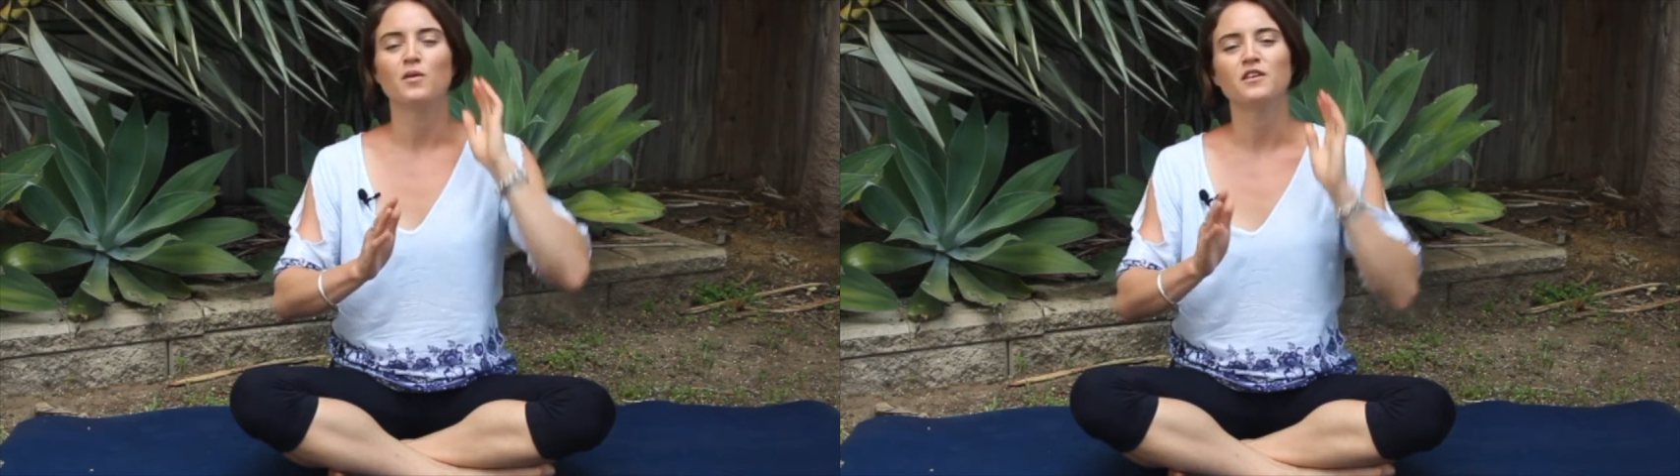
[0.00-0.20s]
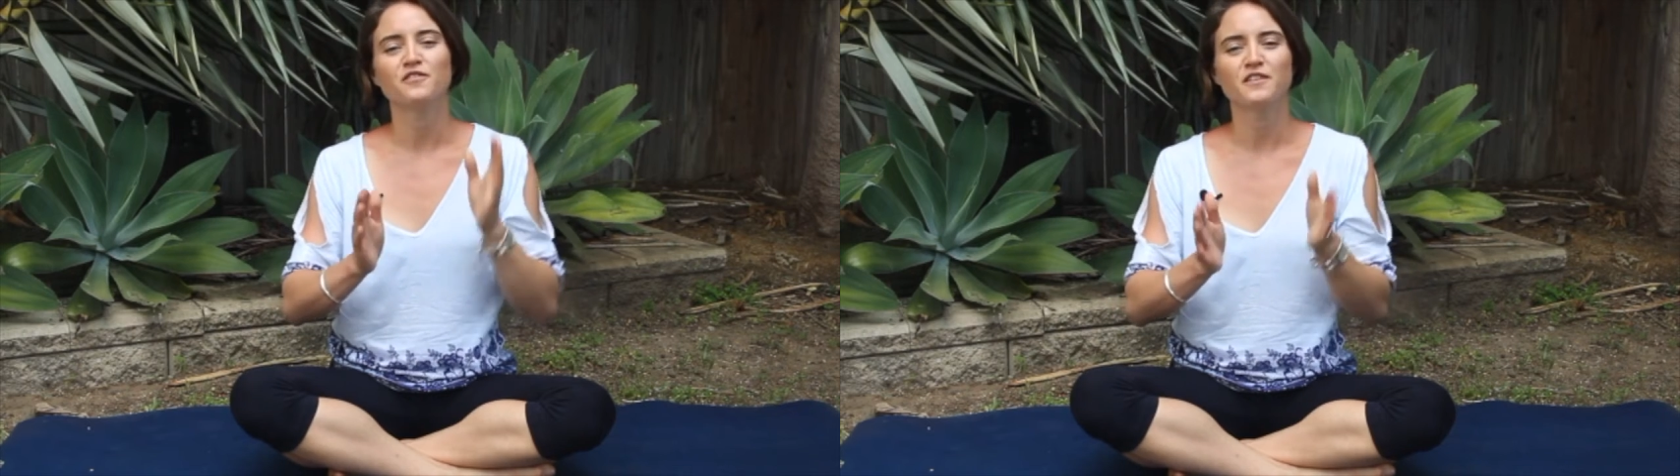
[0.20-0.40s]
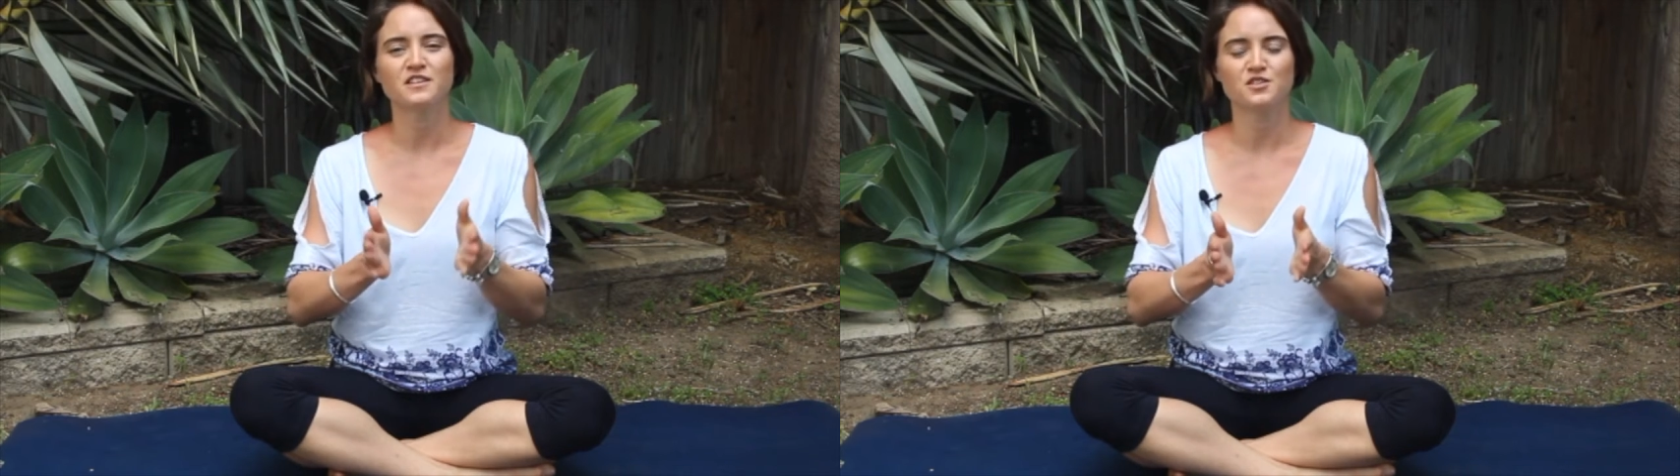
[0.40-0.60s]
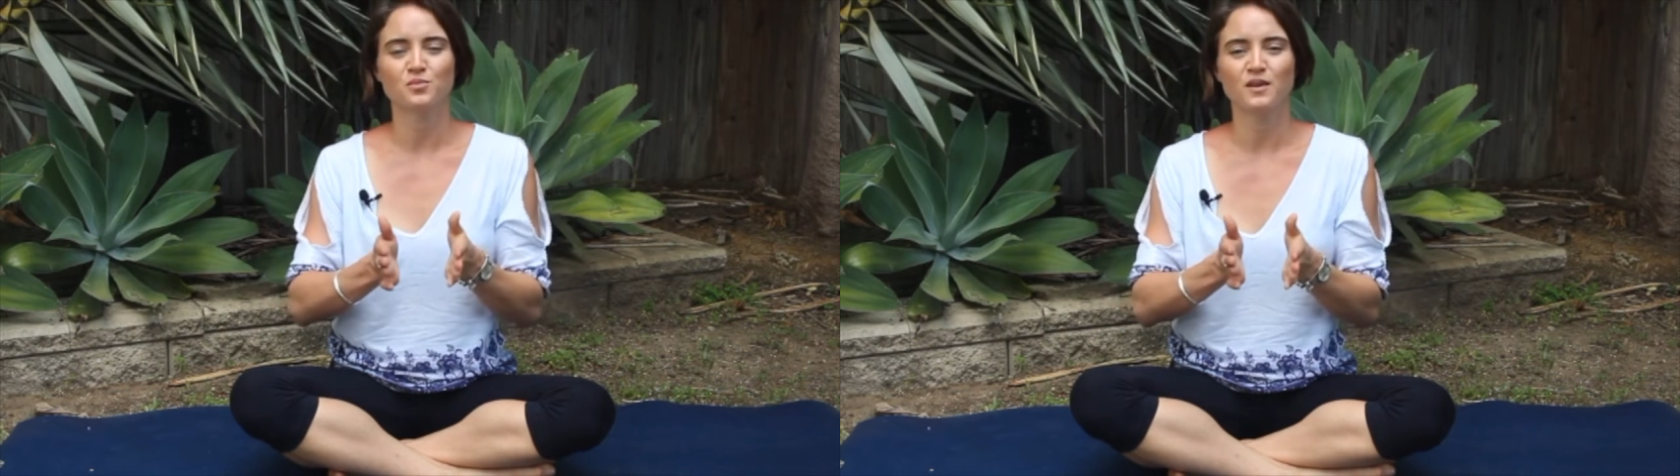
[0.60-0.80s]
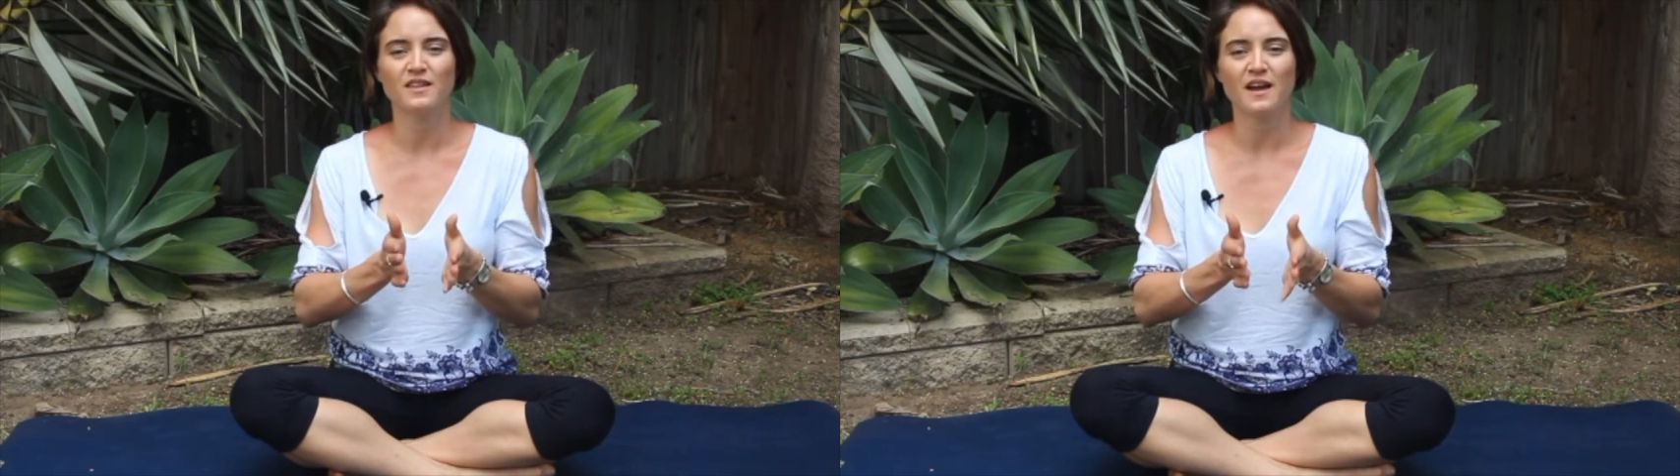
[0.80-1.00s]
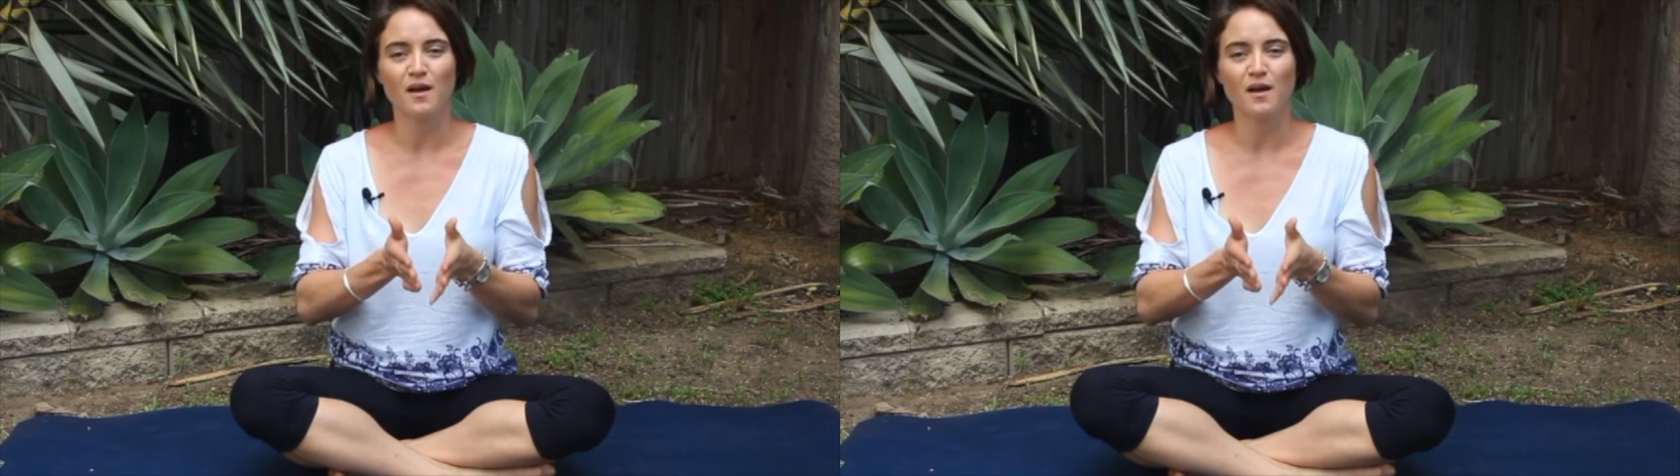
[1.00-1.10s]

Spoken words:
want to finish with